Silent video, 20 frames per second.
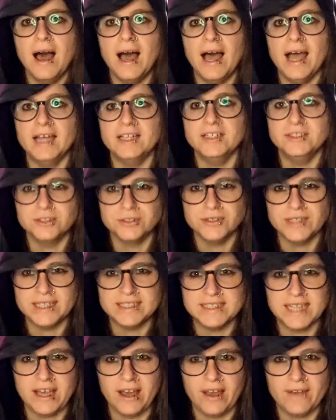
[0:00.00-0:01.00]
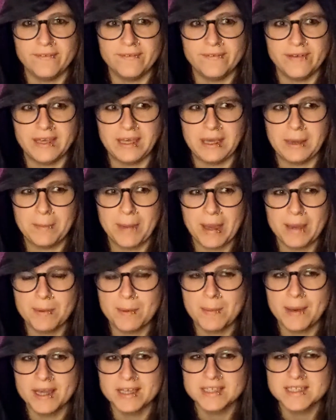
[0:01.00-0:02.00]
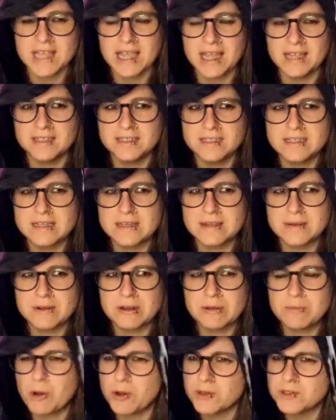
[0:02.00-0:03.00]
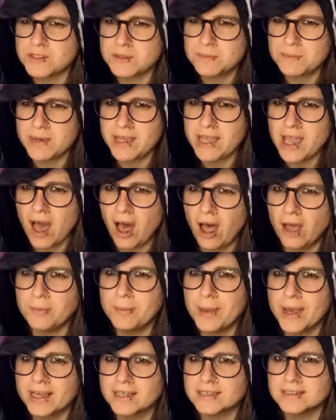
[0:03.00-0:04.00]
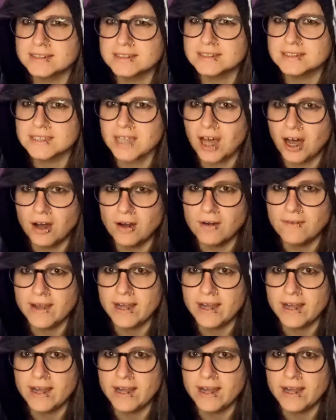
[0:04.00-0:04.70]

and on that day I think paperbacks and possibly hardbacks are